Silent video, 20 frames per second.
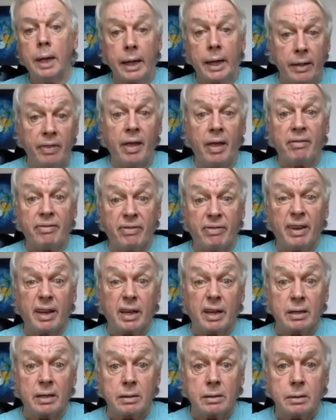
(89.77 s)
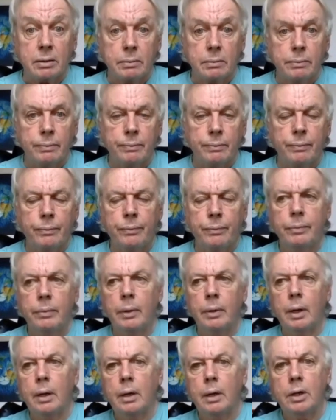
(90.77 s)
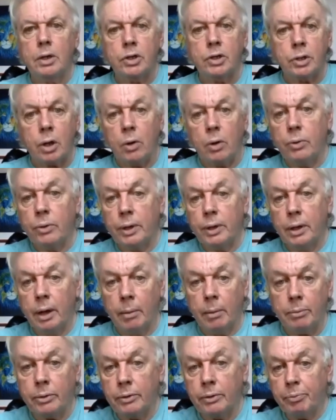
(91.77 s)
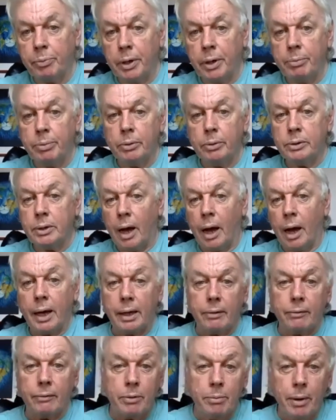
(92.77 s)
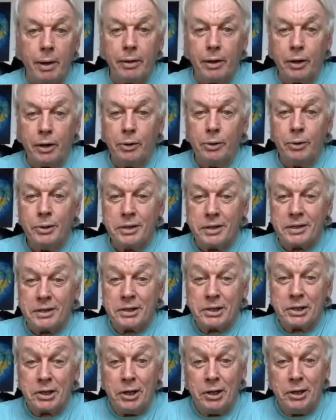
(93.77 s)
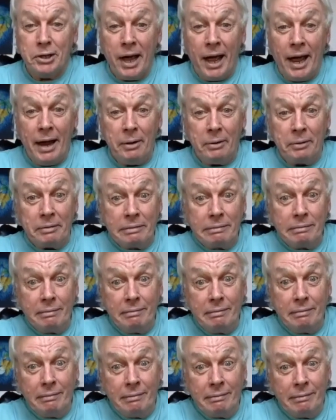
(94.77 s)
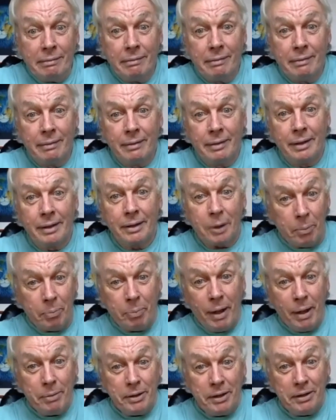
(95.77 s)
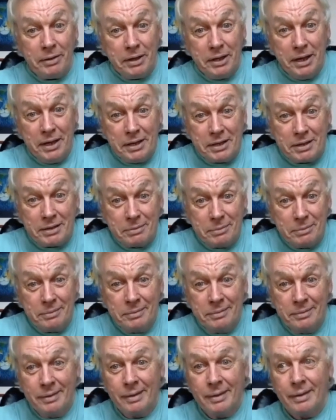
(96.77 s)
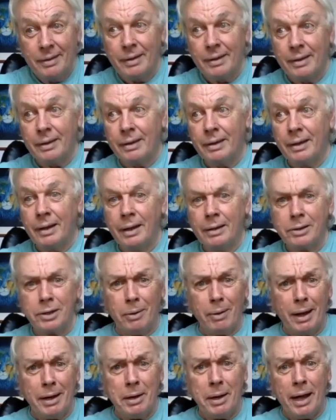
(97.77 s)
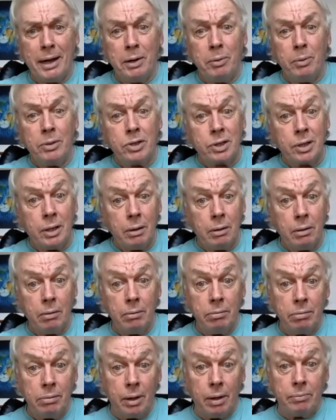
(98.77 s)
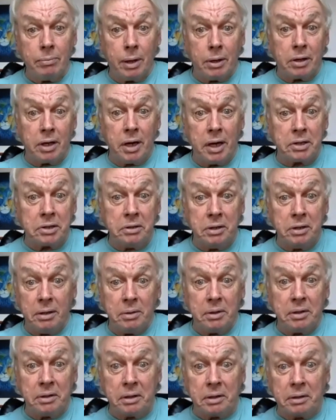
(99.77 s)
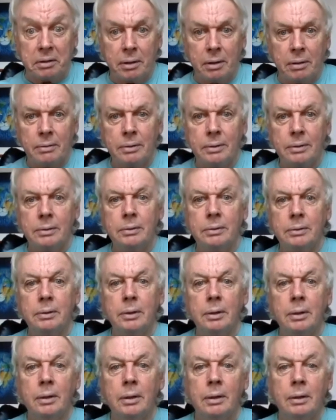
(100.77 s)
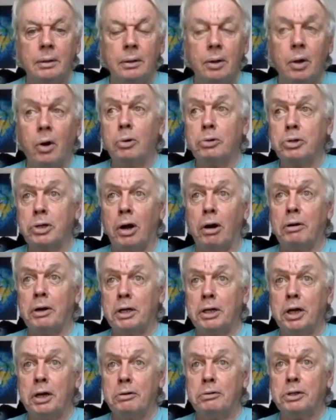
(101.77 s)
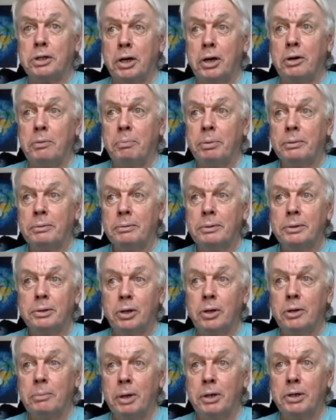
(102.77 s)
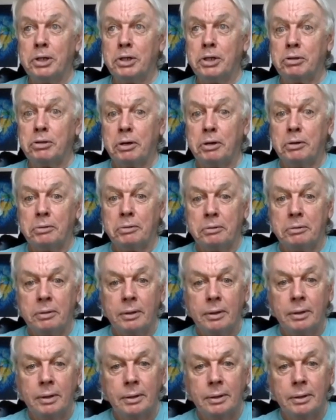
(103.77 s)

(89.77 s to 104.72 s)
in their figures, so the number of people dying from other causes has gone down compared with other years. So anyone see a connection there? What do you think? Oh, sorry, YouTube, too much truth.